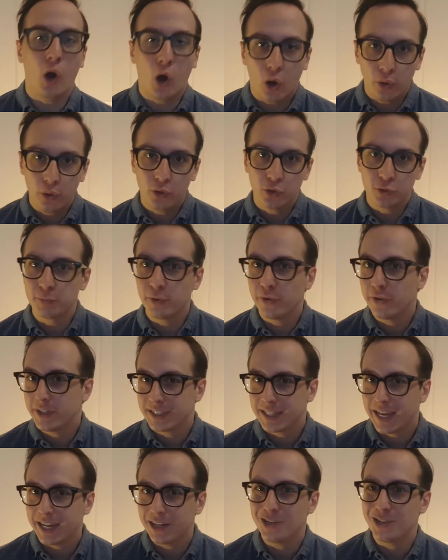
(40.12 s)
all those
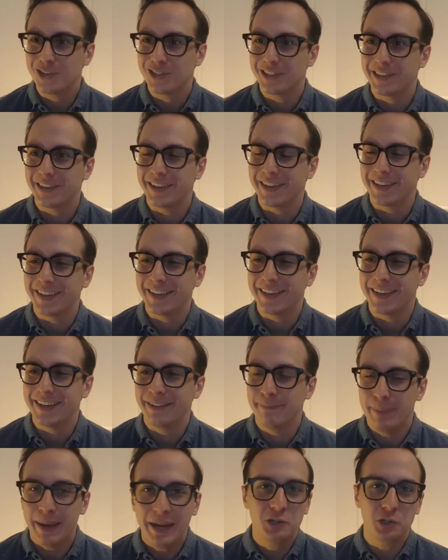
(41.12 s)
movies that I just
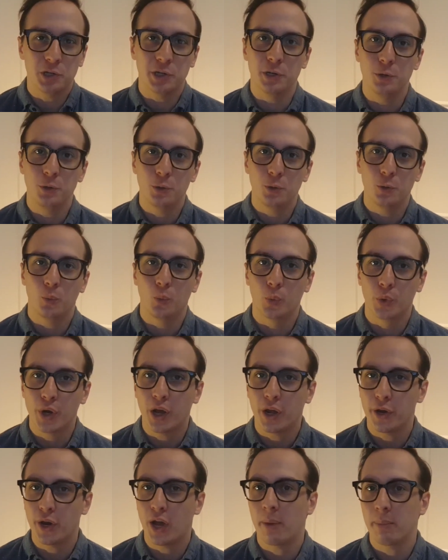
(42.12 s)
mentioned were
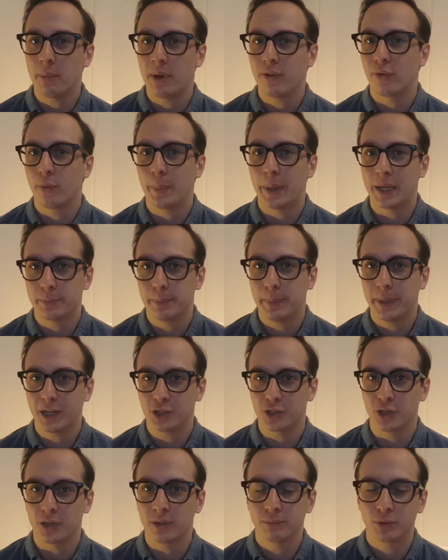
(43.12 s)
not nominated for Best
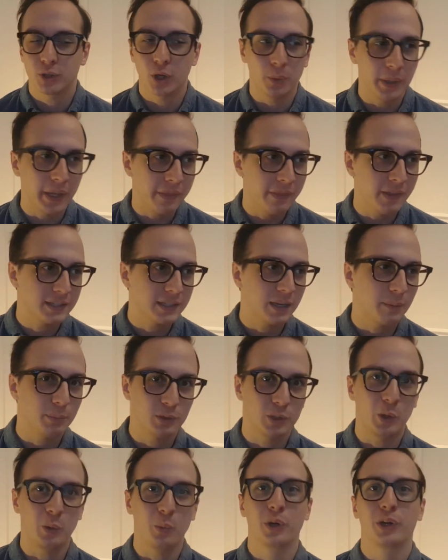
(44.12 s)
Picture. So in this
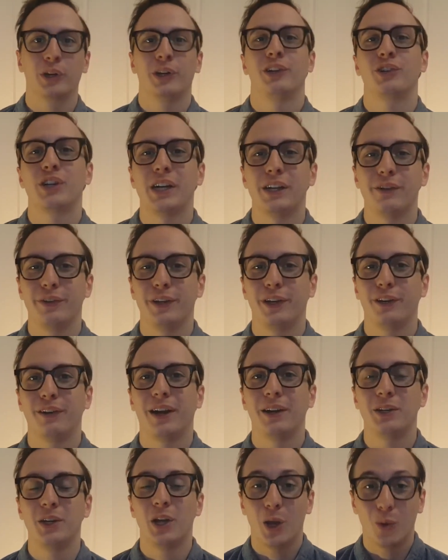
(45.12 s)
episode, we're going to try to figure
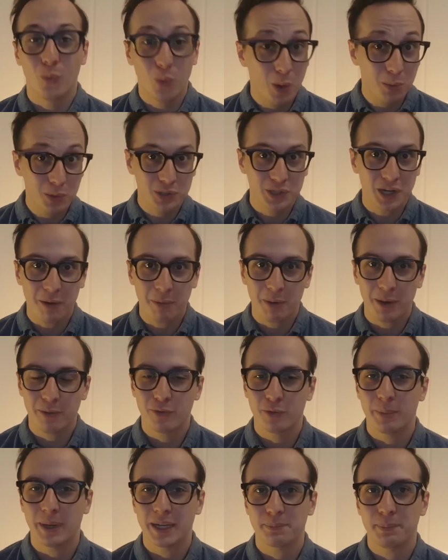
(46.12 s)
out what was
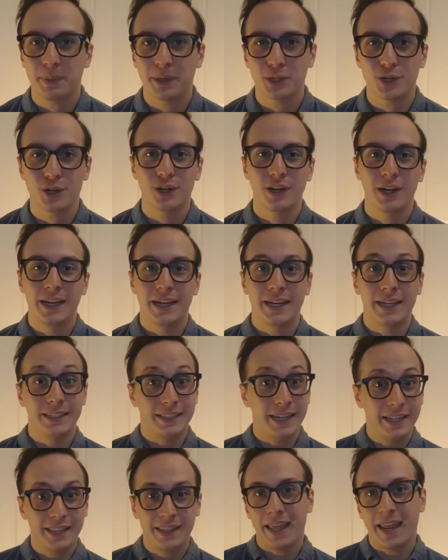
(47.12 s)
nominated for Best Picture,
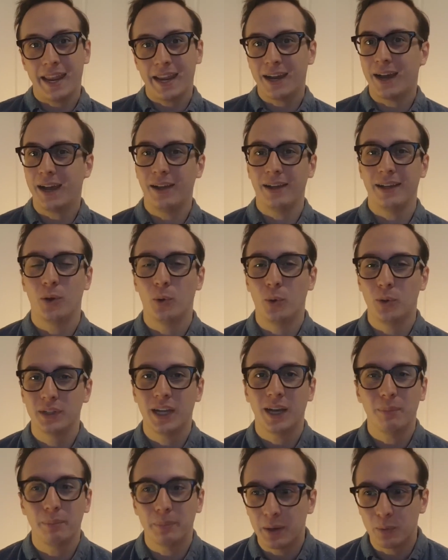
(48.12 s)
did they
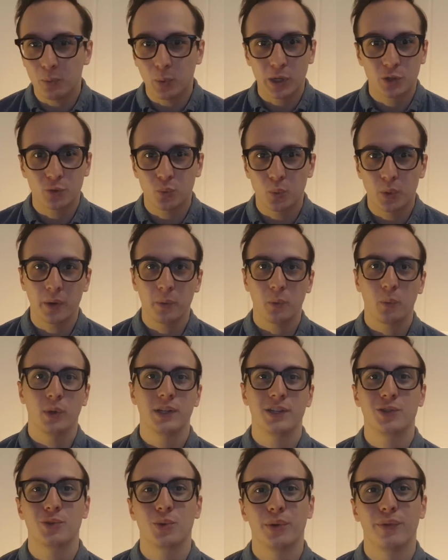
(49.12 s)
hold up, and which one
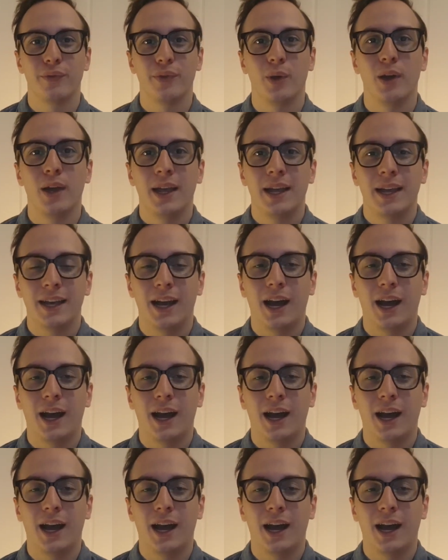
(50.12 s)
was sort of the